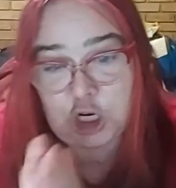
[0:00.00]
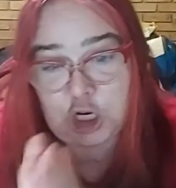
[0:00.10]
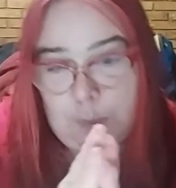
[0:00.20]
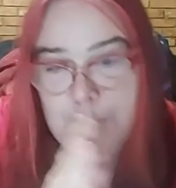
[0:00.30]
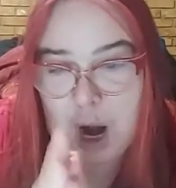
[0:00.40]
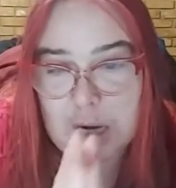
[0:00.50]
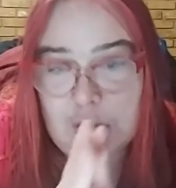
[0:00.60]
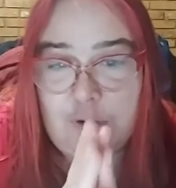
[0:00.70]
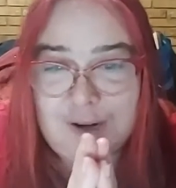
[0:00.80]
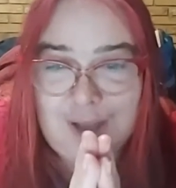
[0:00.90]
you know a
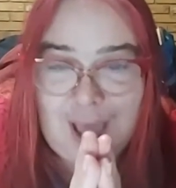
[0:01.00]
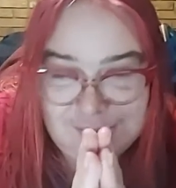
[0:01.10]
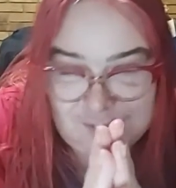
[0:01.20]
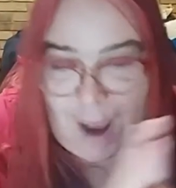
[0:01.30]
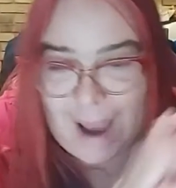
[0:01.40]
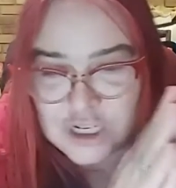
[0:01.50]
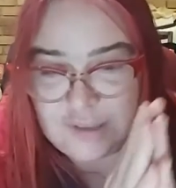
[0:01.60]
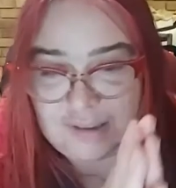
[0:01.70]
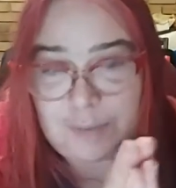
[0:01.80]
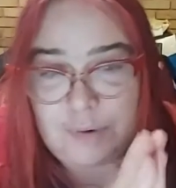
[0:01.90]
partner and a
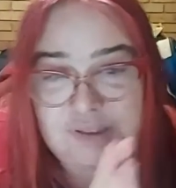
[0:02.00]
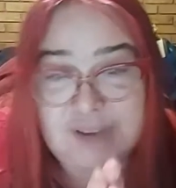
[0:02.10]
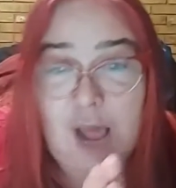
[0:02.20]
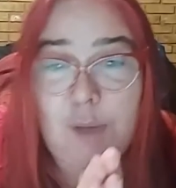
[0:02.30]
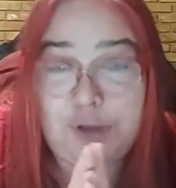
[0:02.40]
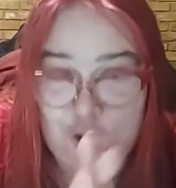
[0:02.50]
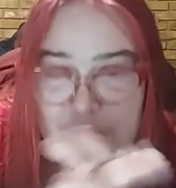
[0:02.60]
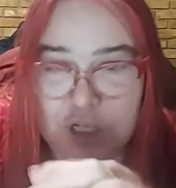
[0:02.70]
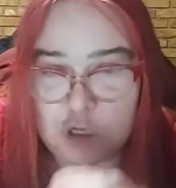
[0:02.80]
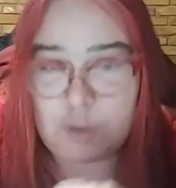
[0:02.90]
strategist and a person helping you
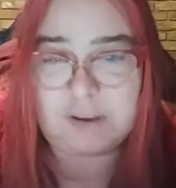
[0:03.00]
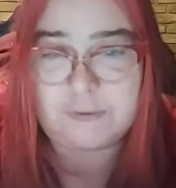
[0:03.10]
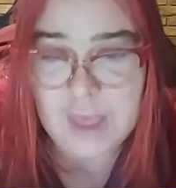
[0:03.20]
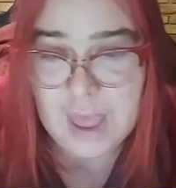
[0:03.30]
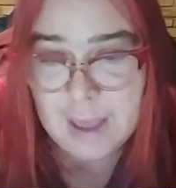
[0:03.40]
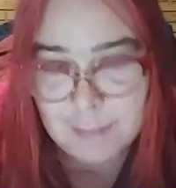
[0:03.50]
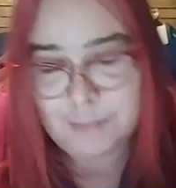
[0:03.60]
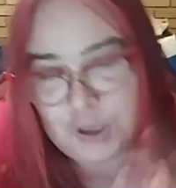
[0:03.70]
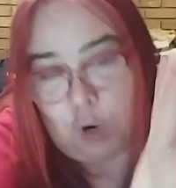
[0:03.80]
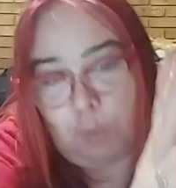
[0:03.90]
in terms of
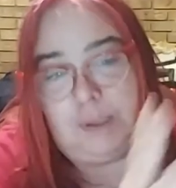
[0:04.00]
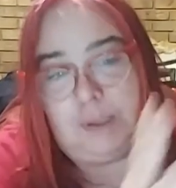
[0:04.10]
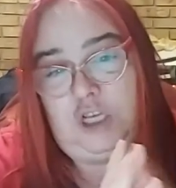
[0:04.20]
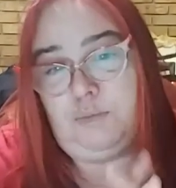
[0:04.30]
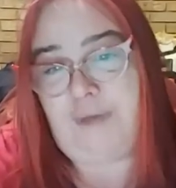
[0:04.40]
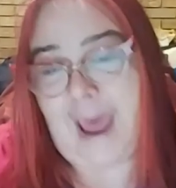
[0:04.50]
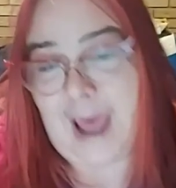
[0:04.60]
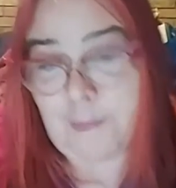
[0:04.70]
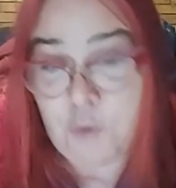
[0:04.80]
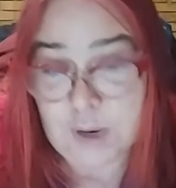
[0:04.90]
you know, building your brand.
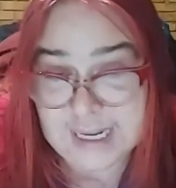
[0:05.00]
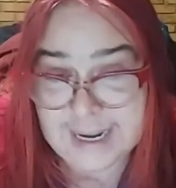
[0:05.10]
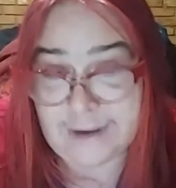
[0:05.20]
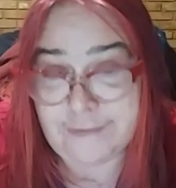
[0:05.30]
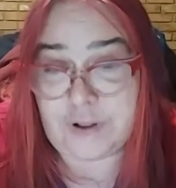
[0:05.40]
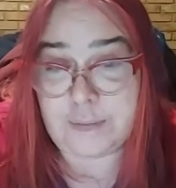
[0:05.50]
I'm really careful